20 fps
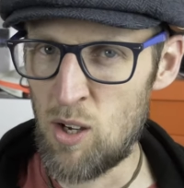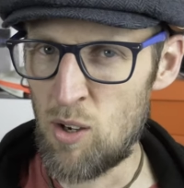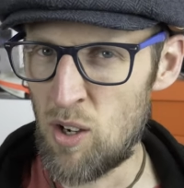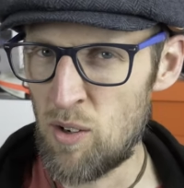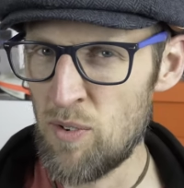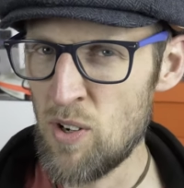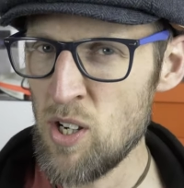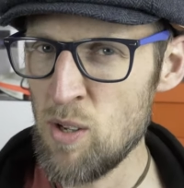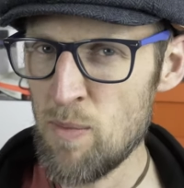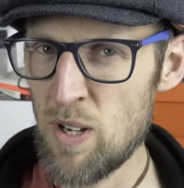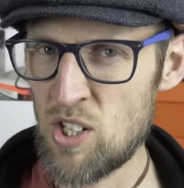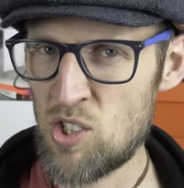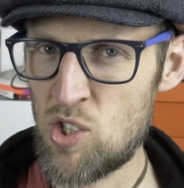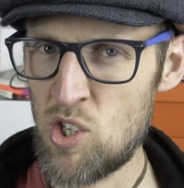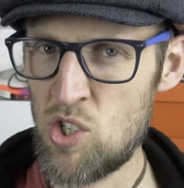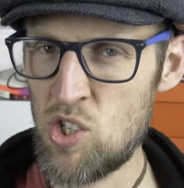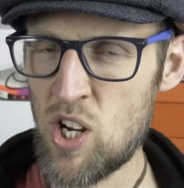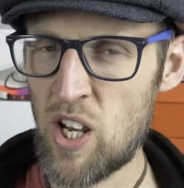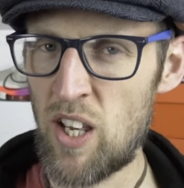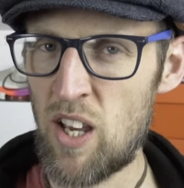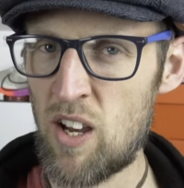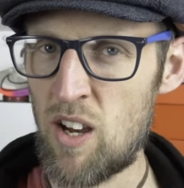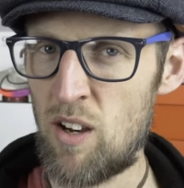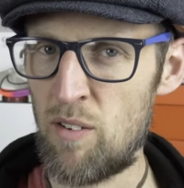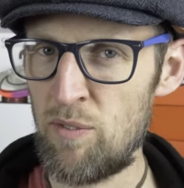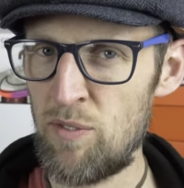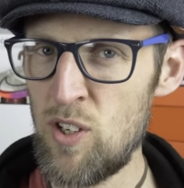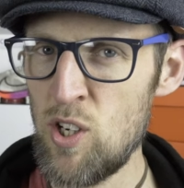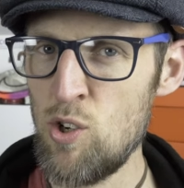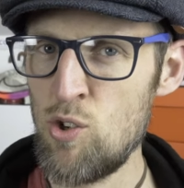I've only managed to check out
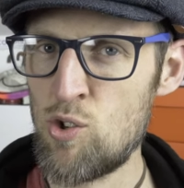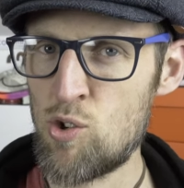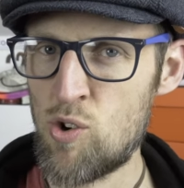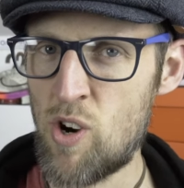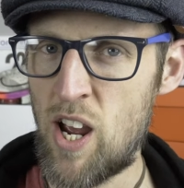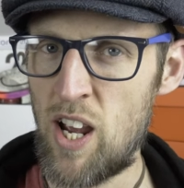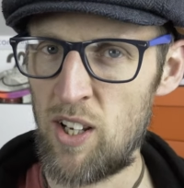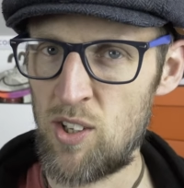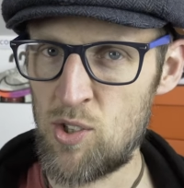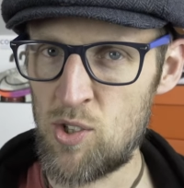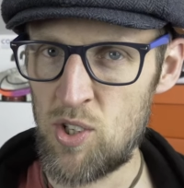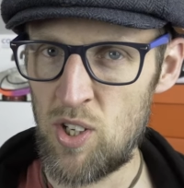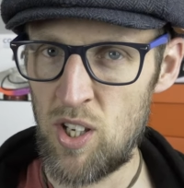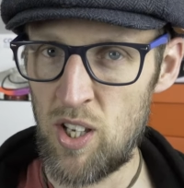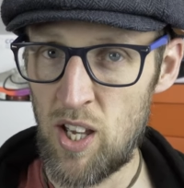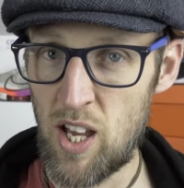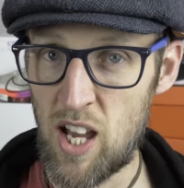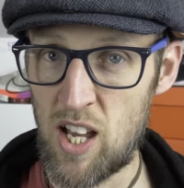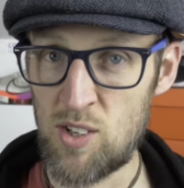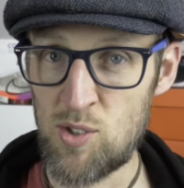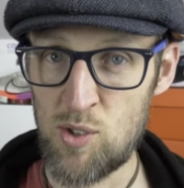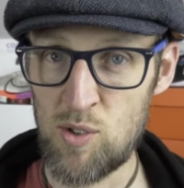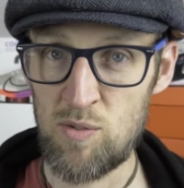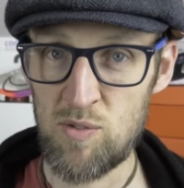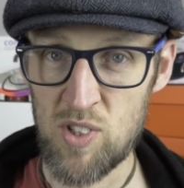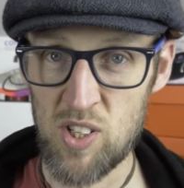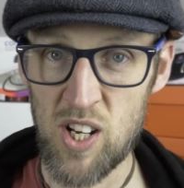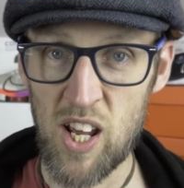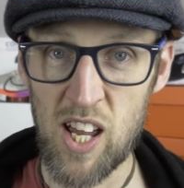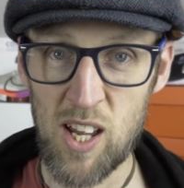a few tracks as
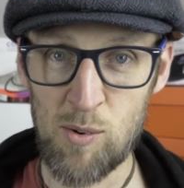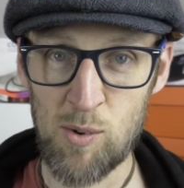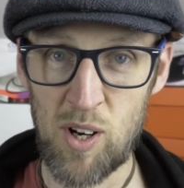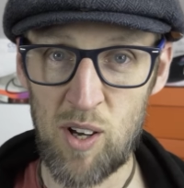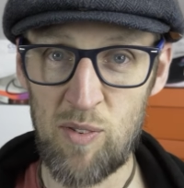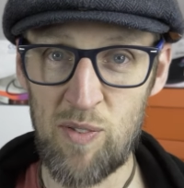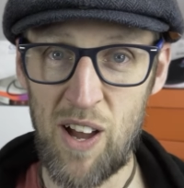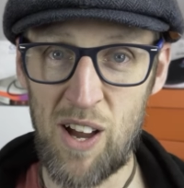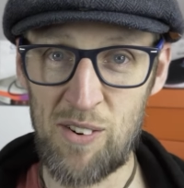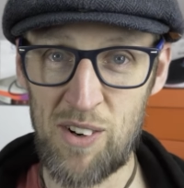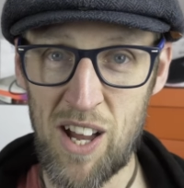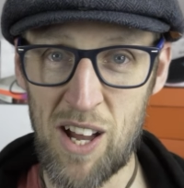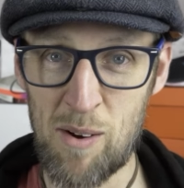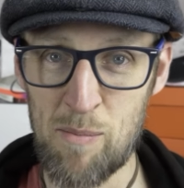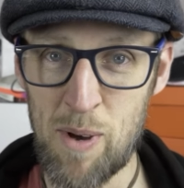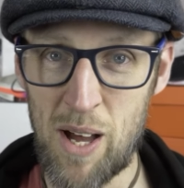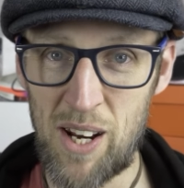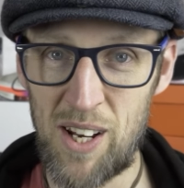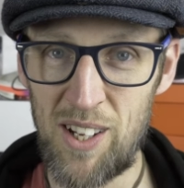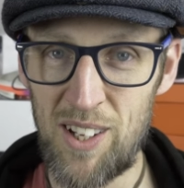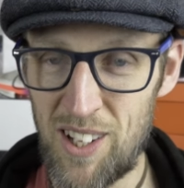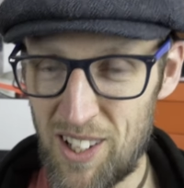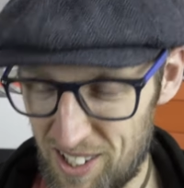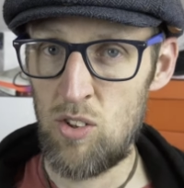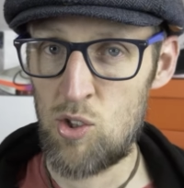of today when I found out about it.